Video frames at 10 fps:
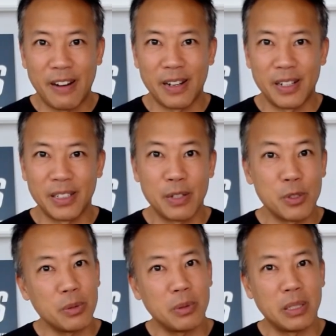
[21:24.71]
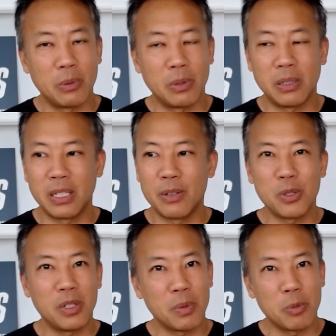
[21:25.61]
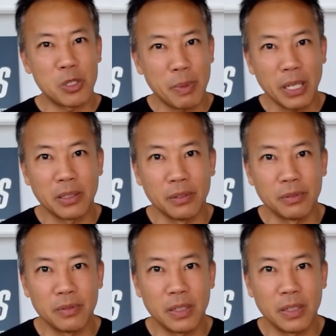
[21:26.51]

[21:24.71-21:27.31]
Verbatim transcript: and it gives you and gives you a different perspective.